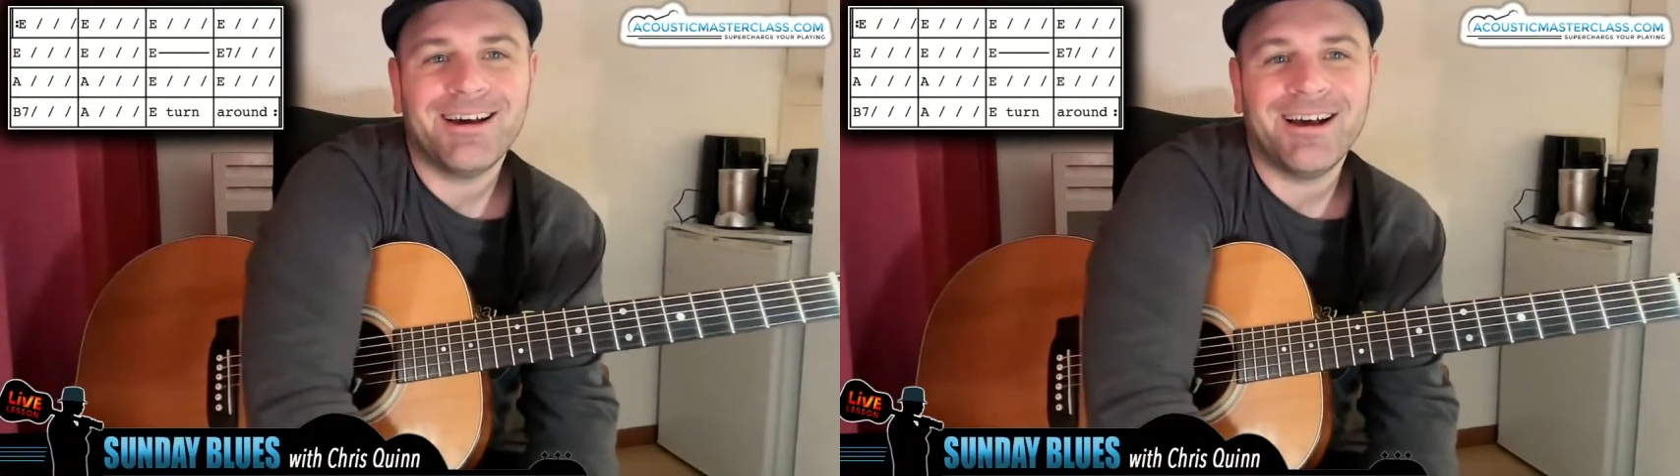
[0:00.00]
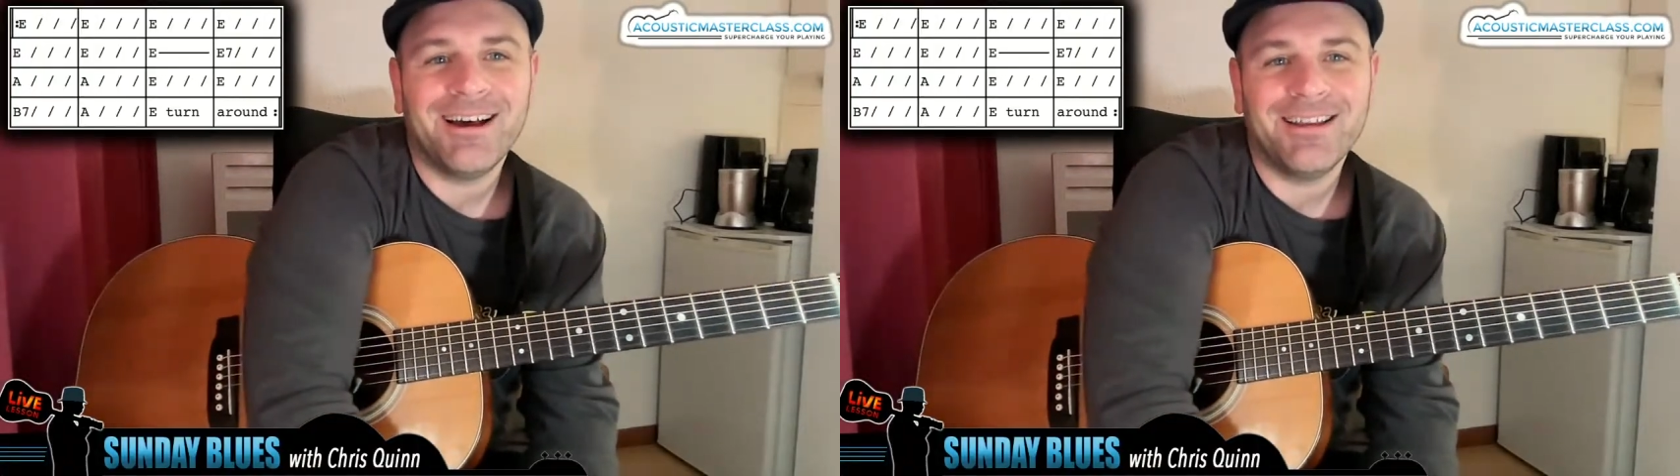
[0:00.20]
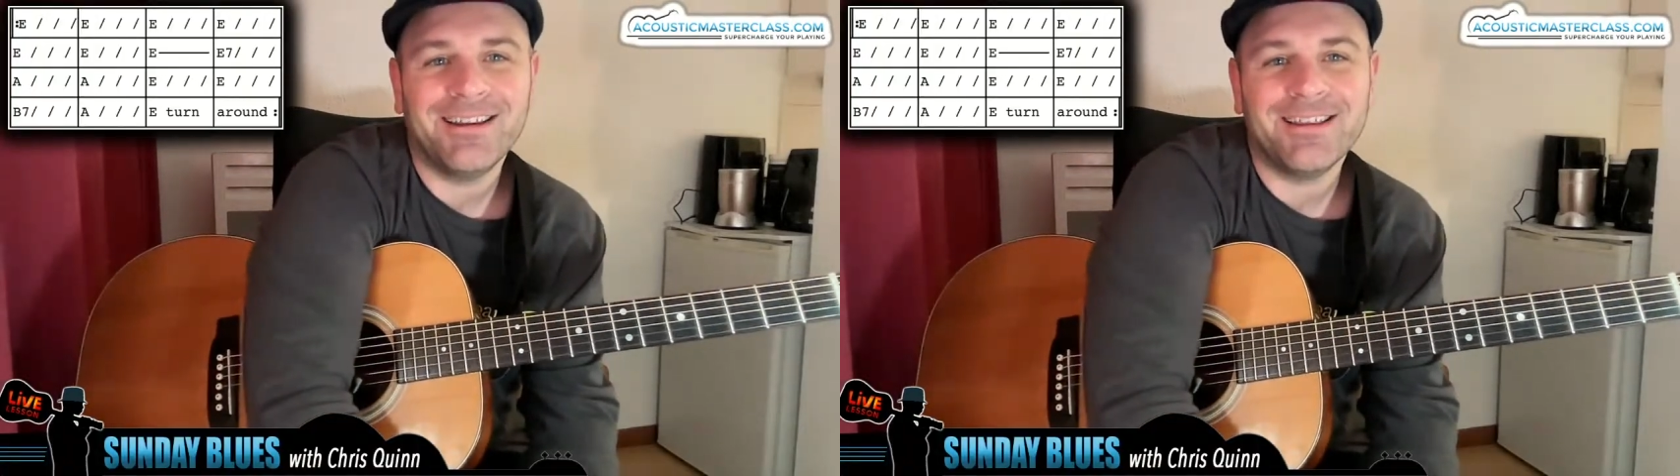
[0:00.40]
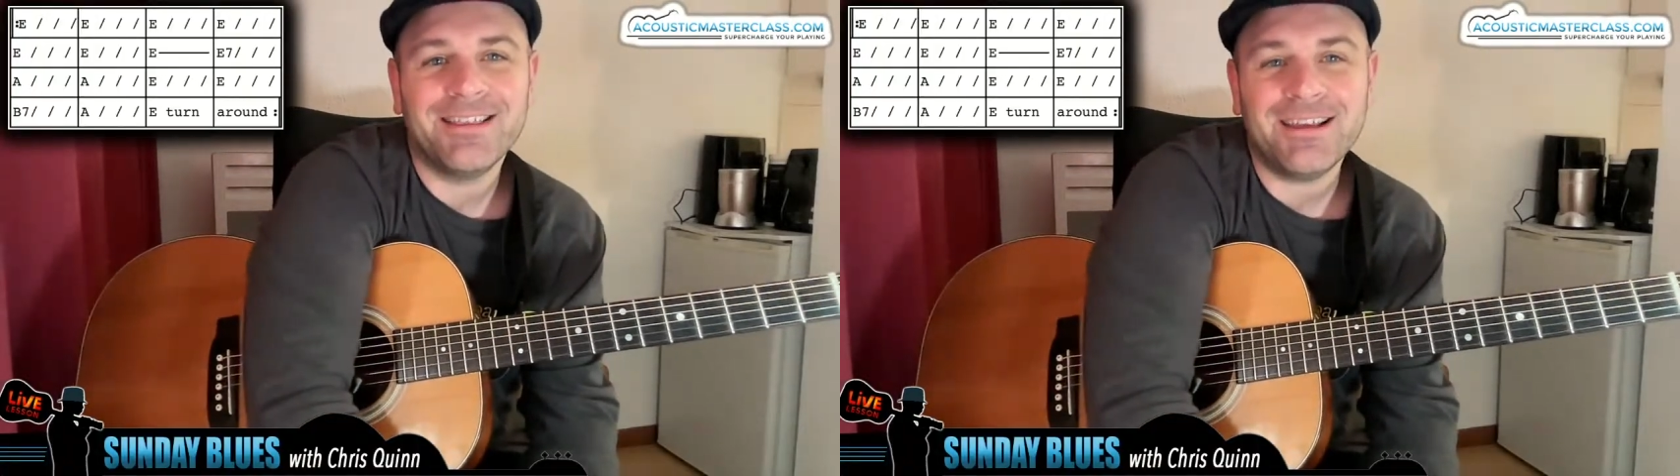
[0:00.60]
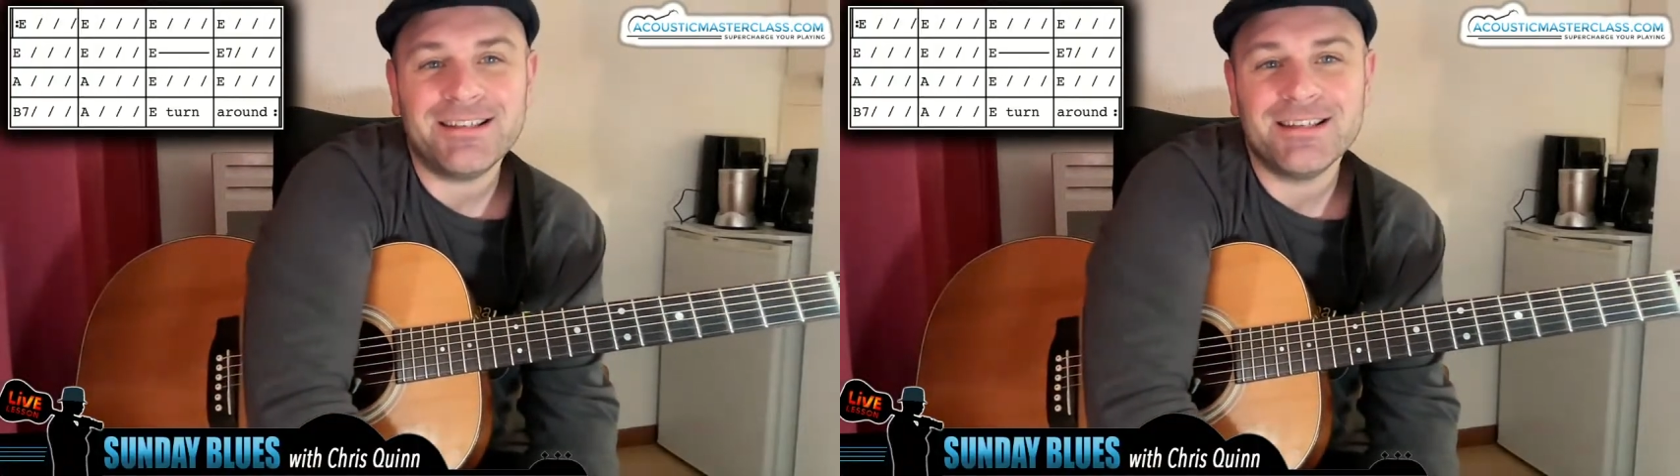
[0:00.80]
And
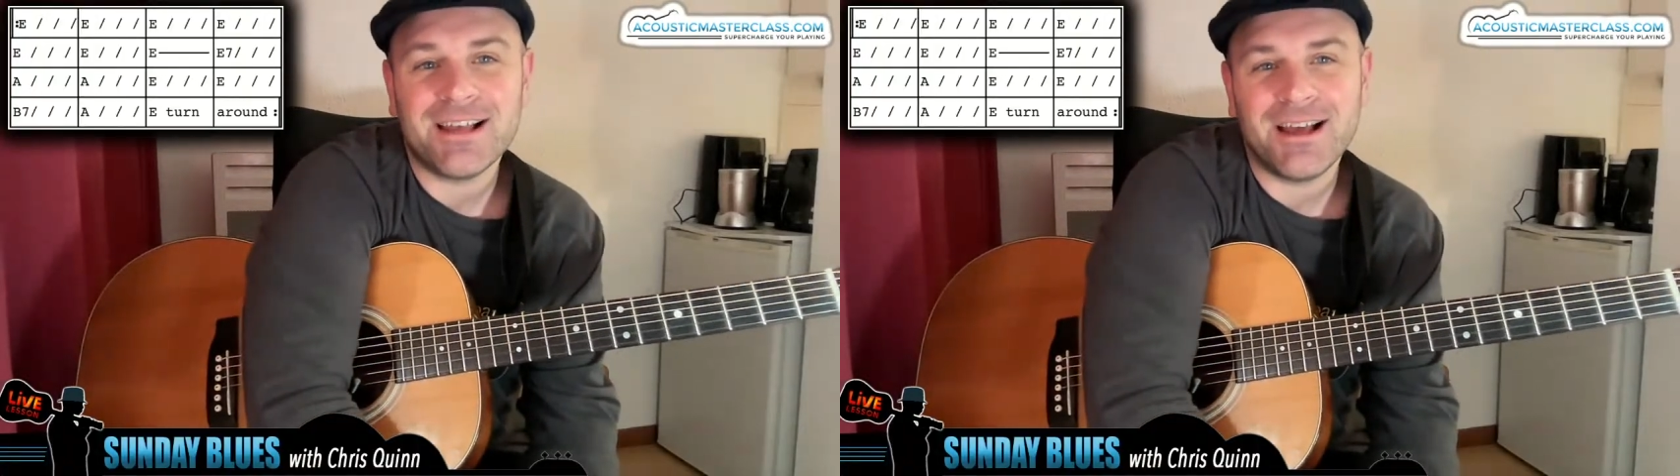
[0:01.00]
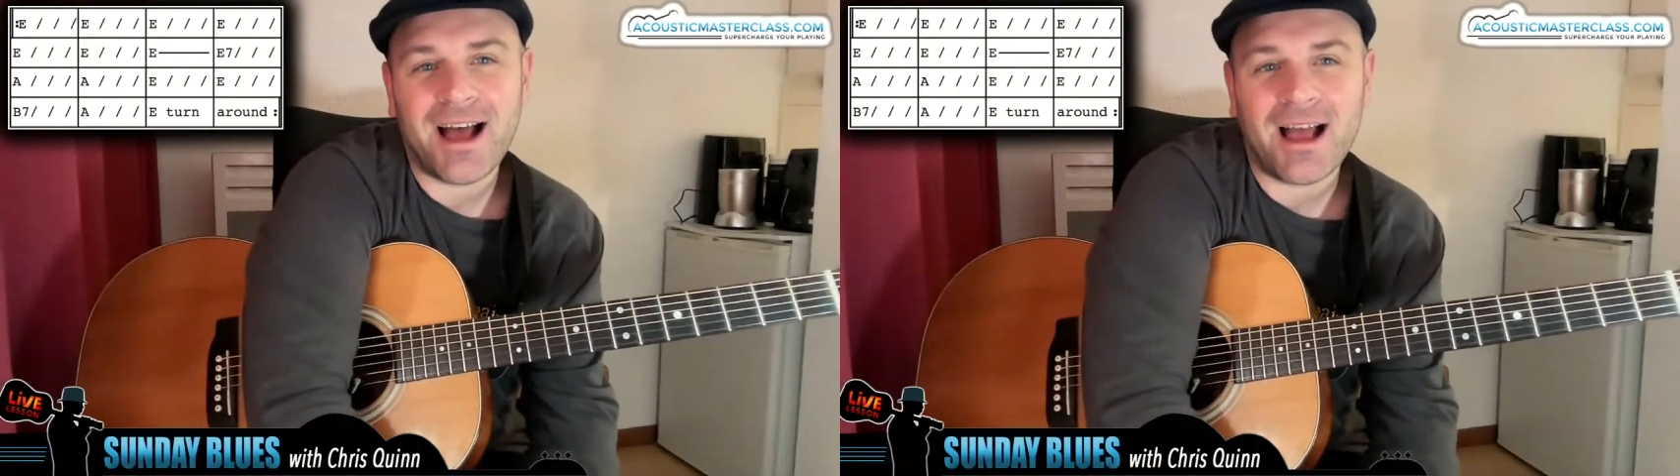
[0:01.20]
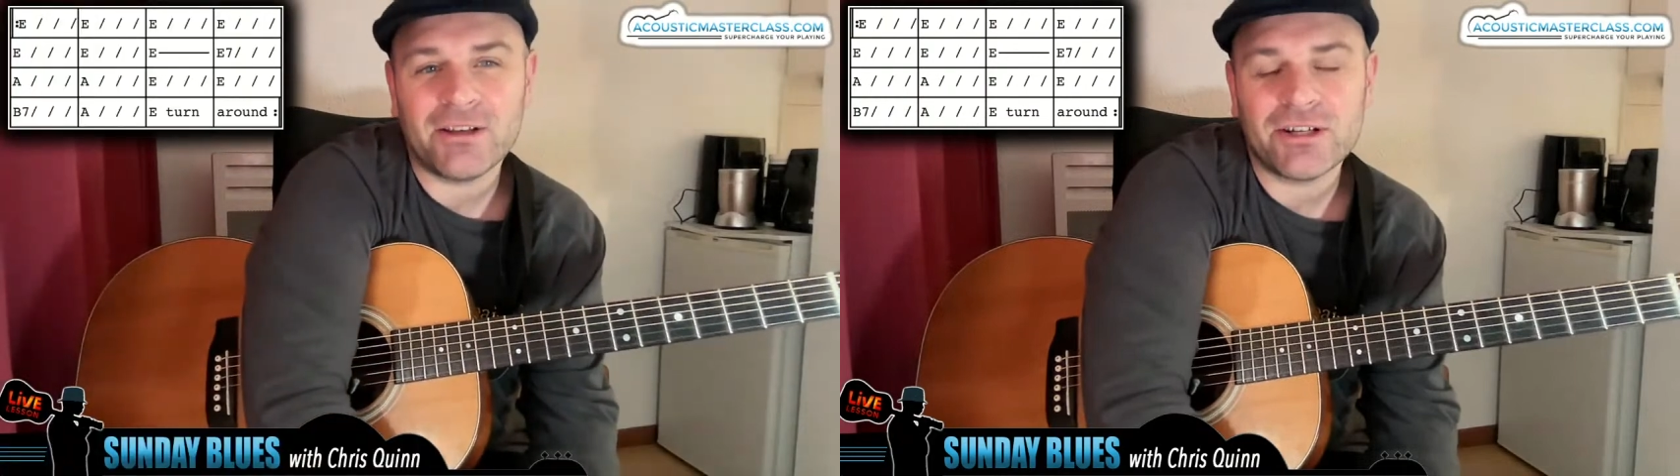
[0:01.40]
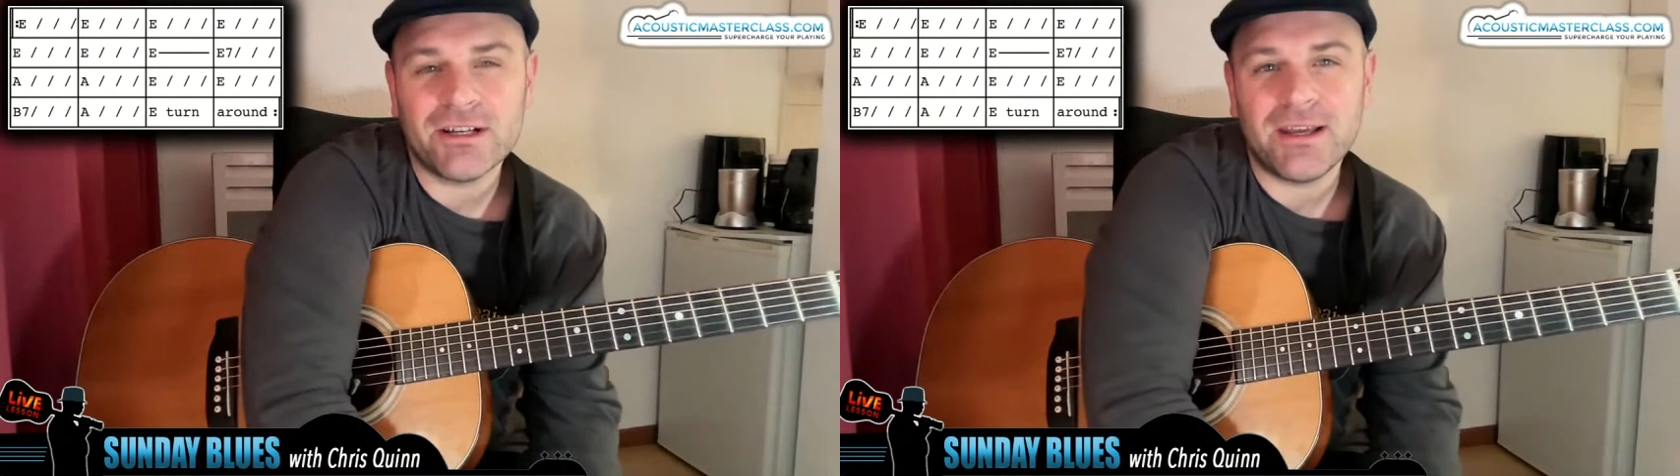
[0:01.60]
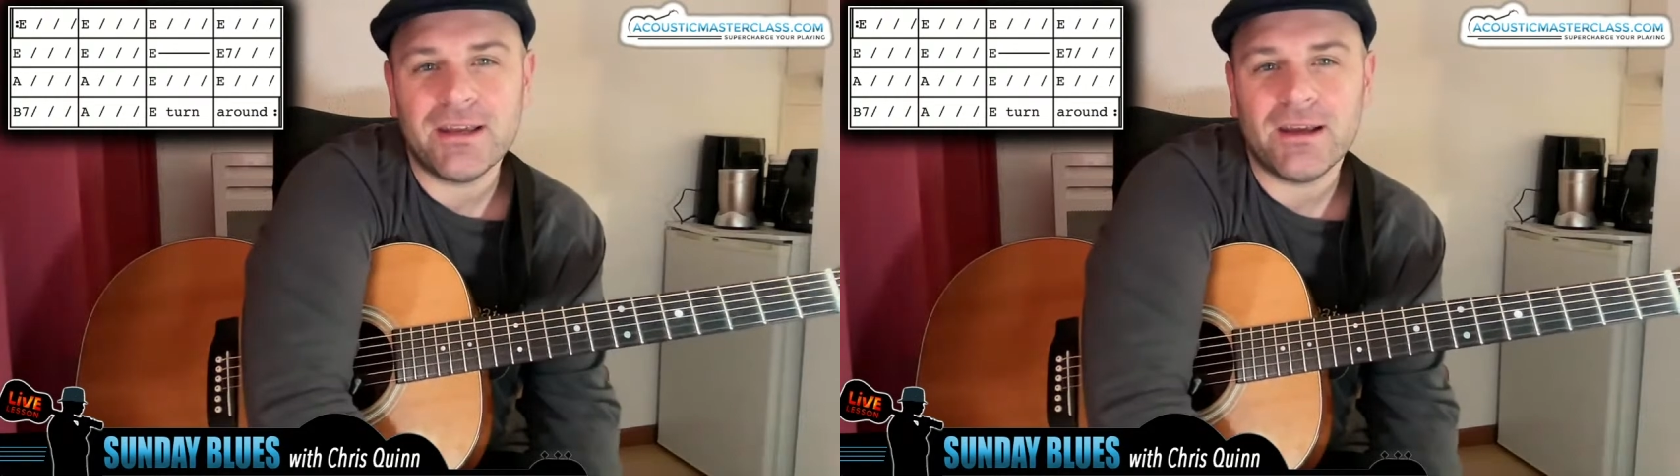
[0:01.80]
this is
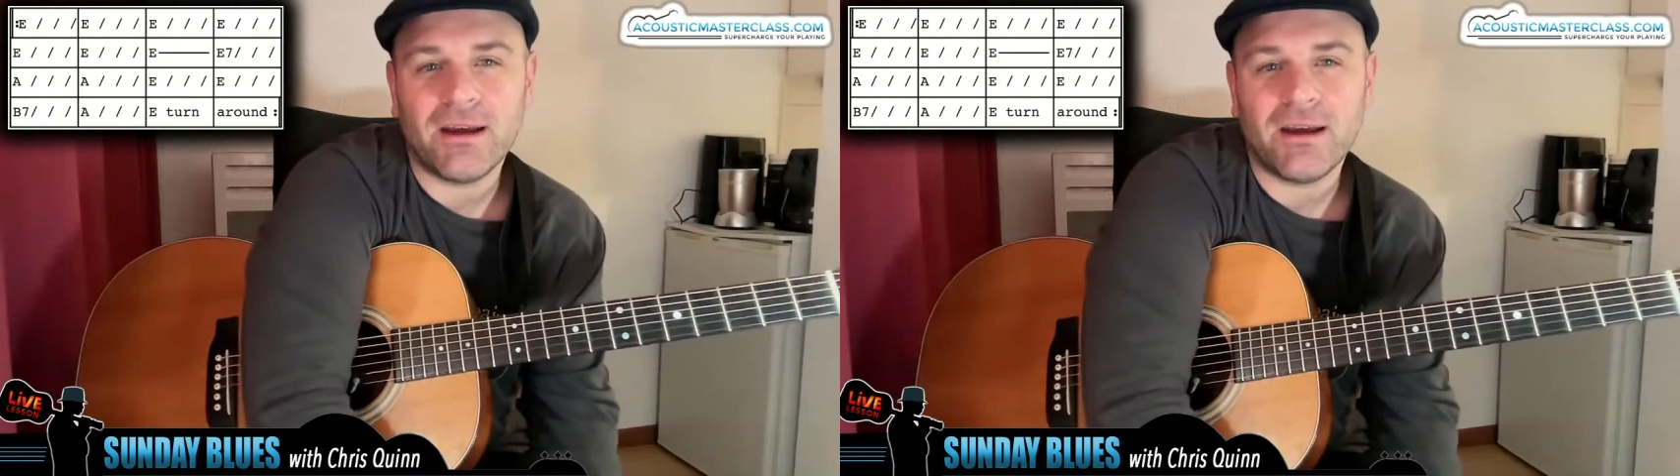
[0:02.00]
actually...